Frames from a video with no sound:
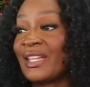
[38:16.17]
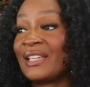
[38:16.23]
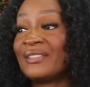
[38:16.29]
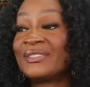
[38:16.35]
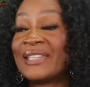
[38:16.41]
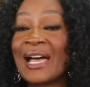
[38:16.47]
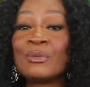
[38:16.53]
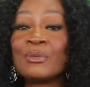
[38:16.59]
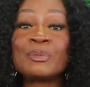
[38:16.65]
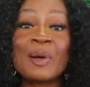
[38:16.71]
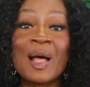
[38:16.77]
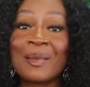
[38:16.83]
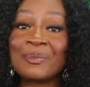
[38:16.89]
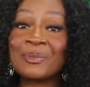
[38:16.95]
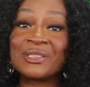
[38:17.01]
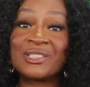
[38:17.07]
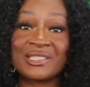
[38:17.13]
that would
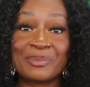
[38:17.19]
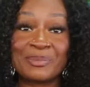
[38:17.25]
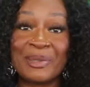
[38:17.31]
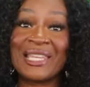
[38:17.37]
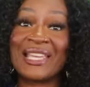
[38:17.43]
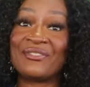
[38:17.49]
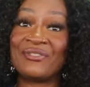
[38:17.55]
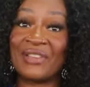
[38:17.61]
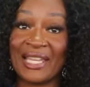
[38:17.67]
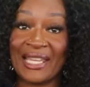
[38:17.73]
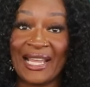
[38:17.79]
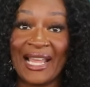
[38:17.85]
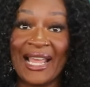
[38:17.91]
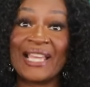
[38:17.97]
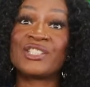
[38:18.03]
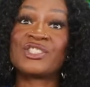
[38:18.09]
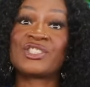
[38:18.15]
probably just be a
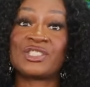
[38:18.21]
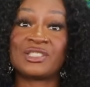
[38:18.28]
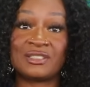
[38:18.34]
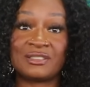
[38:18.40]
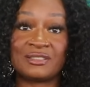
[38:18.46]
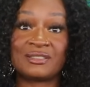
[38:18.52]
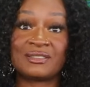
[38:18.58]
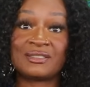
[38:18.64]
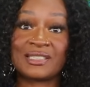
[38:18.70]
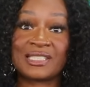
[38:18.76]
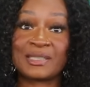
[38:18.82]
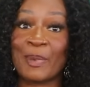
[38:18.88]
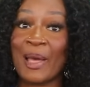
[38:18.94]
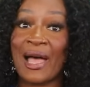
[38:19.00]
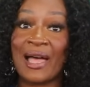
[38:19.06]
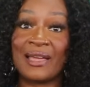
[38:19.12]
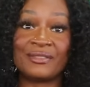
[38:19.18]
vacation
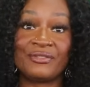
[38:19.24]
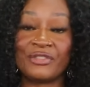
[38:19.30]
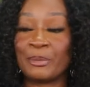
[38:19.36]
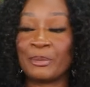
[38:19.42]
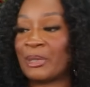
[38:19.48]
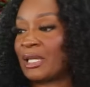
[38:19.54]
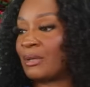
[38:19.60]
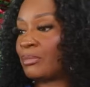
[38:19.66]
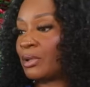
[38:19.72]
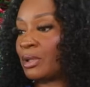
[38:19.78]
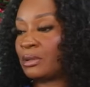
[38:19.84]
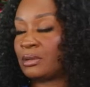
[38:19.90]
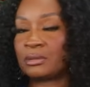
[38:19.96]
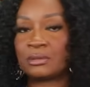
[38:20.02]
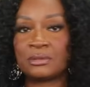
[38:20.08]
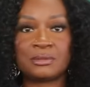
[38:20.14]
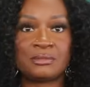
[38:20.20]
spot for me. But,
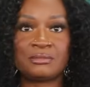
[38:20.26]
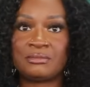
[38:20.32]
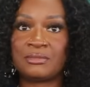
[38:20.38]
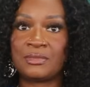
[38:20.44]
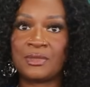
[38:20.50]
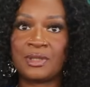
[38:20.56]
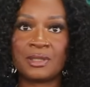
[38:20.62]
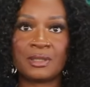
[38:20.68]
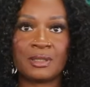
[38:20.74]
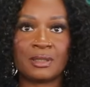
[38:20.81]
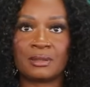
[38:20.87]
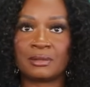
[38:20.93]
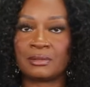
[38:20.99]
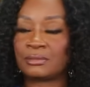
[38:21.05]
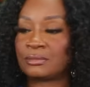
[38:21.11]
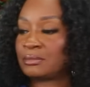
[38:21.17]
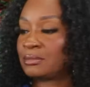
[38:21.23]
you
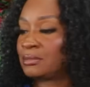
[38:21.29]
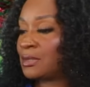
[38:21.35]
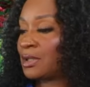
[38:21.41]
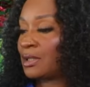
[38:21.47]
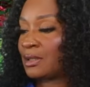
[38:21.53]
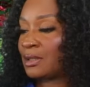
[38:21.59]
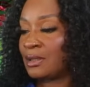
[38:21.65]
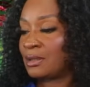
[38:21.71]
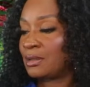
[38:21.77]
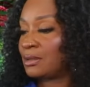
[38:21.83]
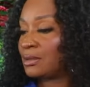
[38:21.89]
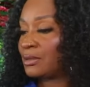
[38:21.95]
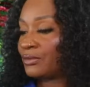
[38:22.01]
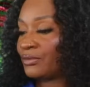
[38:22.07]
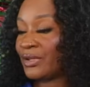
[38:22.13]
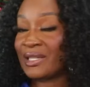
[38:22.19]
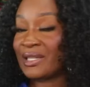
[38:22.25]
know,
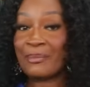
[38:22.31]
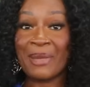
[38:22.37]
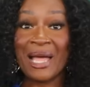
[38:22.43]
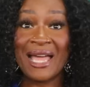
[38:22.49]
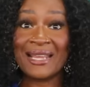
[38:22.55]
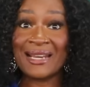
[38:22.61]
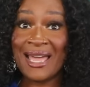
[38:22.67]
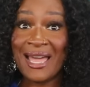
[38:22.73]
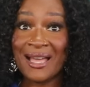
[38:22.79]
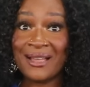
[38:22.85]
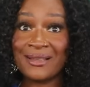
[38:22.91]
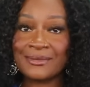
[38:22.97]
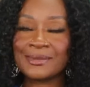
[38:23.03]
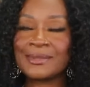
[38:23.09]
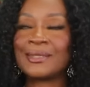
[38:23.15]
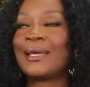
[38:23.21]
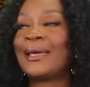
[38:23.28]
freaking buying a
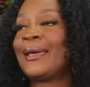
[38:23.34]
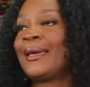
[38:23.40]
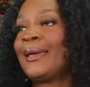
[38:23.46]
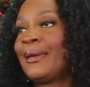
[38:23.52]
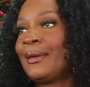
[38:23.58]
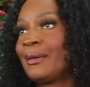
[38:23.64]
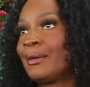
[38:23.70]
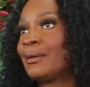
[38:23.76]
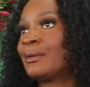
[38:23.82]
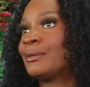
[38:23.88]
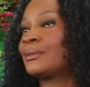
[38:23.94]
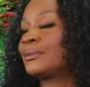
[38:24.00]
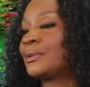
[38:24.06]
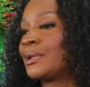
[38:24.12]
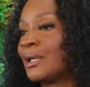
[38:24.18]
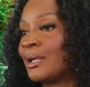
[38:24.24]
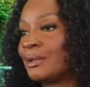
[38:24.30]
house? Hell
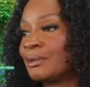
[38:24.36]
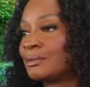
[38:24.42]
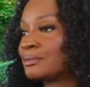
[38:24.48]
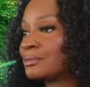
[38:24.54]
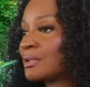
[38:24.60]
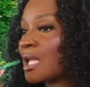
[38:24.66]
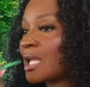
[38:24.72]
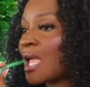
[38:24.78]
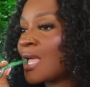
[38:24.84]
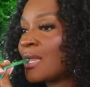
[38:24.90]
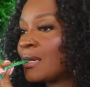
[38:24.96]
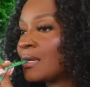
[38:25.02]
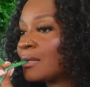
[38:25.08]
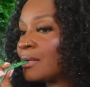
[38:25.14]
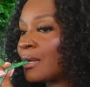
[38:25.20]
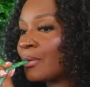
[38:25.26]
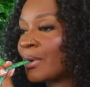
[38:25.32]
no. There
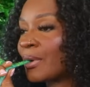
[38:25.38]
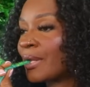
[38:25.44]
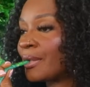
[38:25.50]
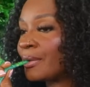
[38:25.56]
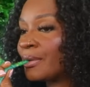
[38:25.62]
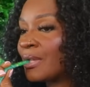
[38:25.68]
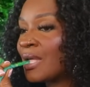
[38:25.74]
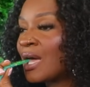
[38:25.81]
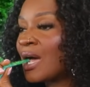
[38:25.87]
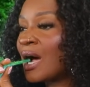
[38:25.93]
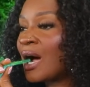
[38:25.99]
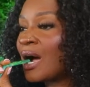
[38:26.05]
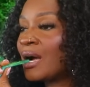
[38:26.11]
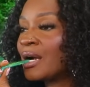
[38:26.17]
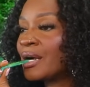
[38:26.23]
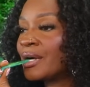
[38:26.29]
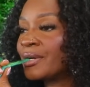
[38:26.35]
ain't no way.
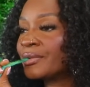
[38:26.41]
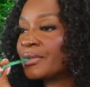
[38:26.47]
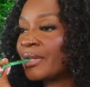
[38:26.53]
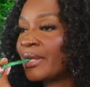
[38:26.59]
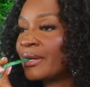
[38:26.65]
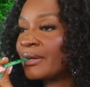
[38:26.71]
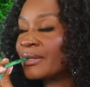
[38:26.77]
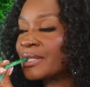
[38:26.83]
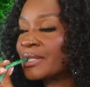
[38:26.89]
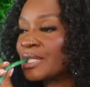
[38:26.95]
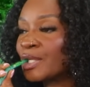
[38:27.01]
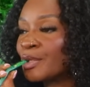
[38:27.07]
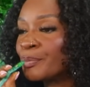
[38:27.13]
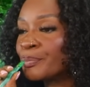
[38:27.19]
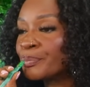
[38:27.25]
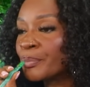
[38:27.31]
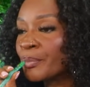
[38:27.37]
I heard that,
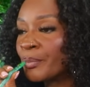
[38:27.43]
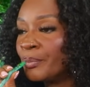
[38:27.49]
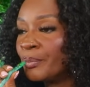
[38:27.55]
um...